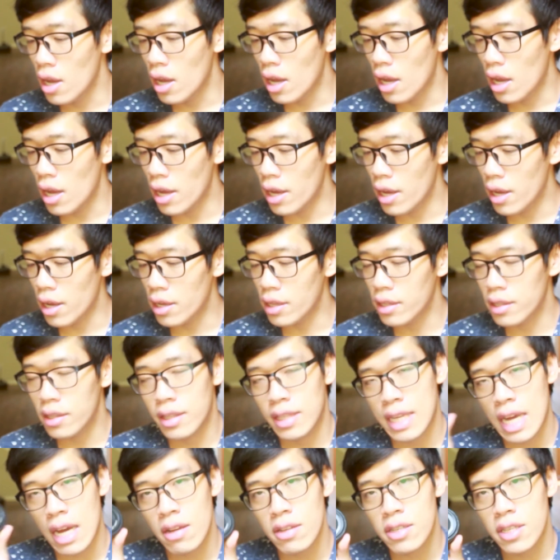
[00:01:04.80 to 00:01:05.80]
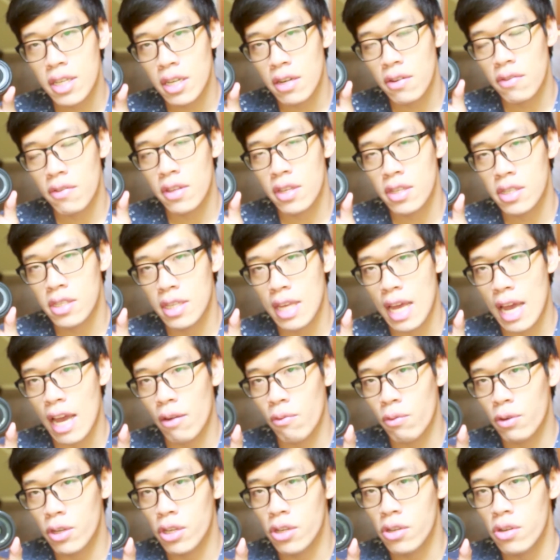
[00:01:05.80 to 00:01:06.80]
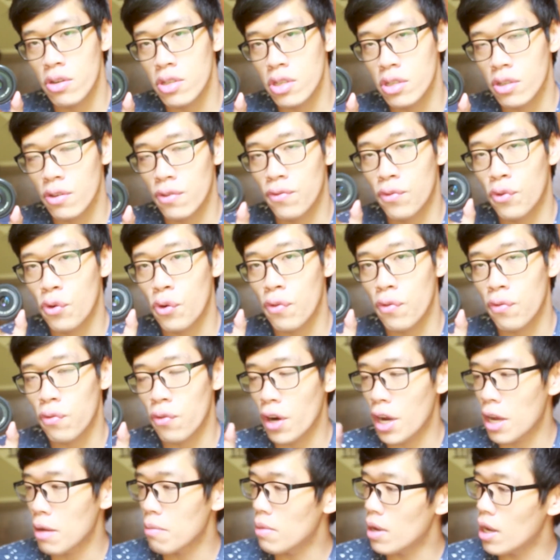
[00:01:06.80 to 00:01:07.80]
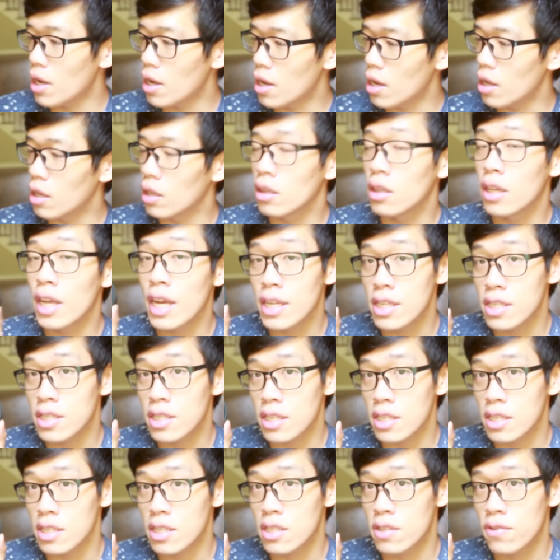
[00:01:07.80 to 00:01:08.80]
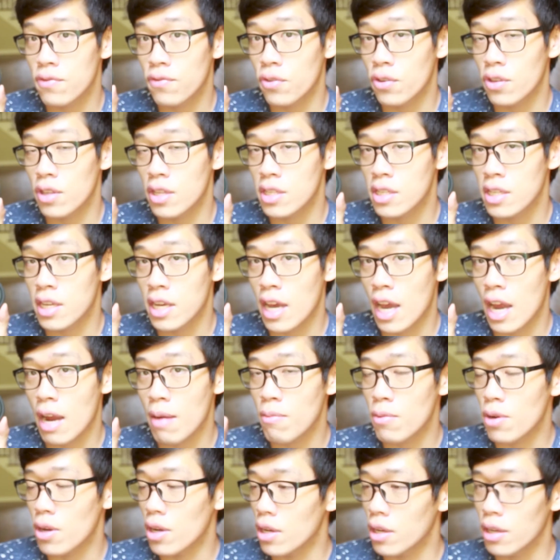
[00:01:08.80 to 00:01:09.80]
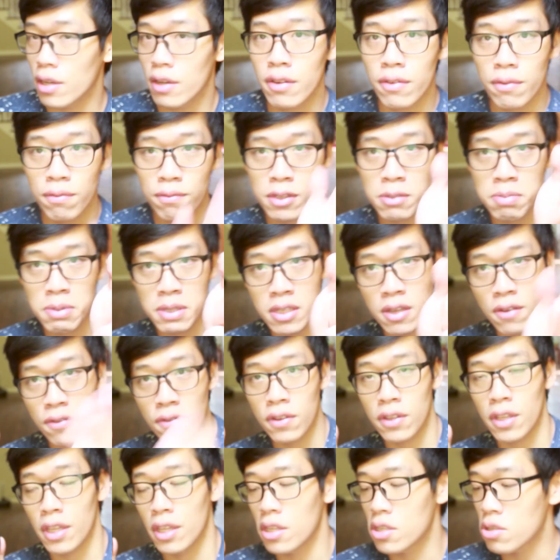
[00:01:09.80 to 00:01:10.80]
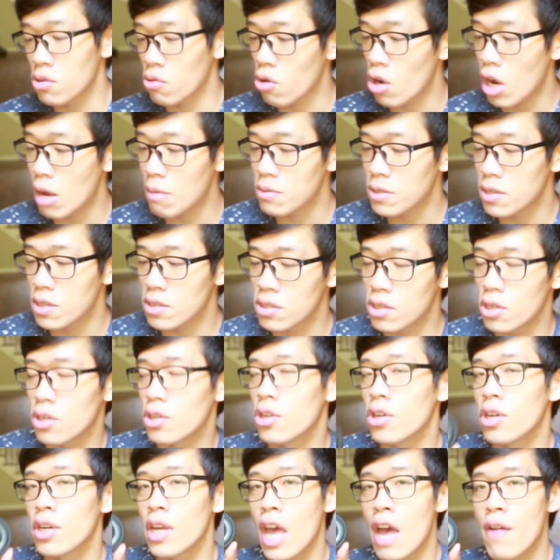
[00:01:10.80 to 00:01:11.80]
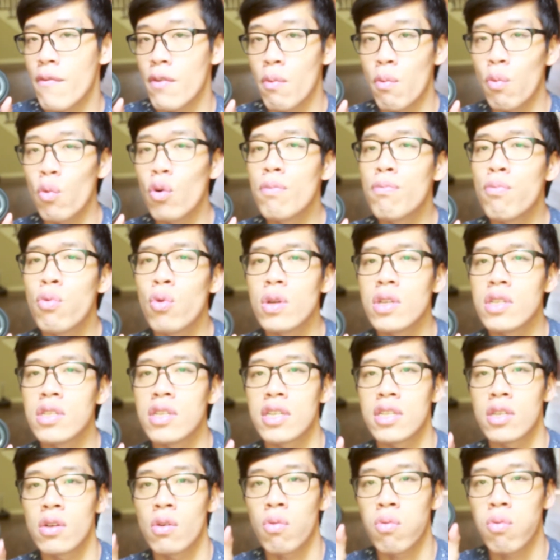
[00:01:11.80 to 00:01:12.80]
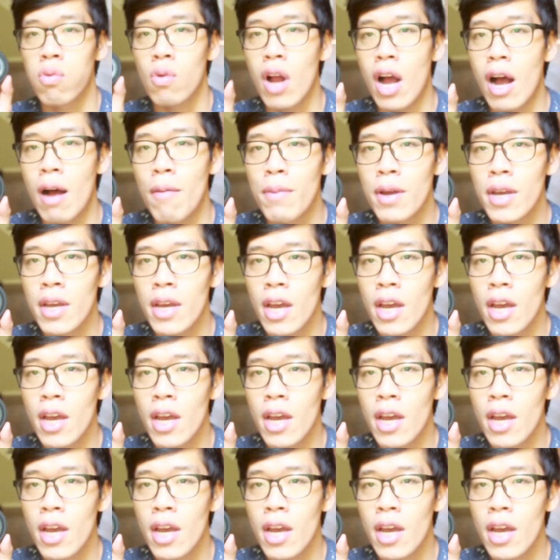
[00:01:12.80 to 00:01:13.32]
Downside of this, that when you're using a full frame lens, it's for this camera, specifically this crop sensor, you're going to have a 1.6 crop.